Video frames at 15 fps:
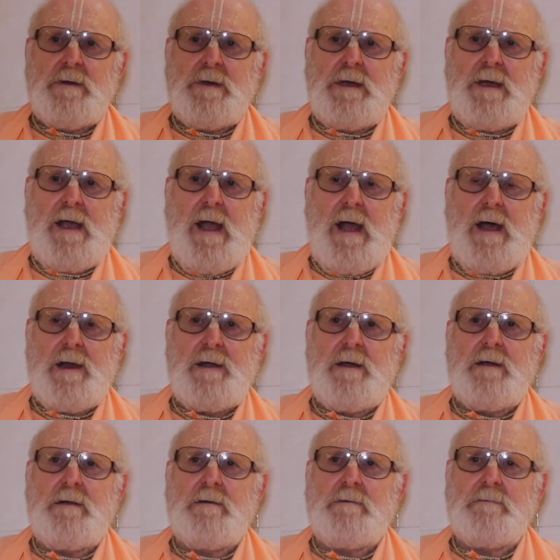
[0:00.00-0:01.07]
He had
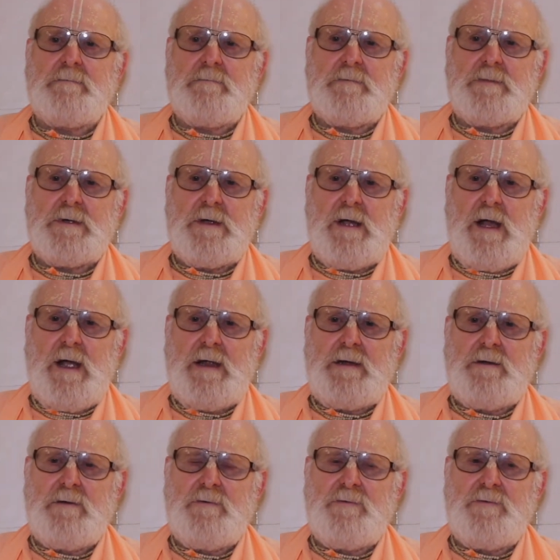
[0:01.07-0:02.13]
a
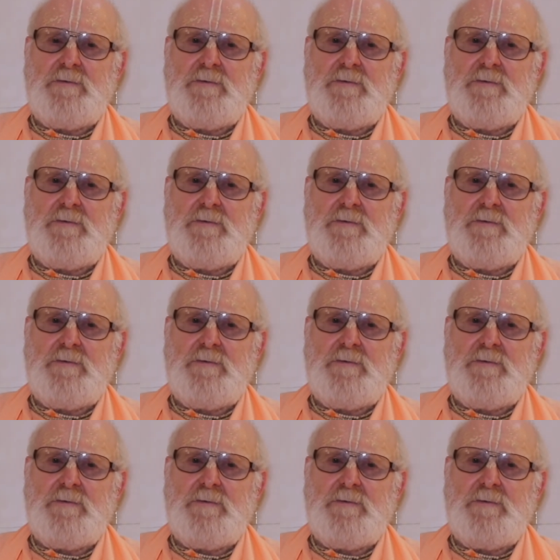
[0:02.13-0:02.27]
kind of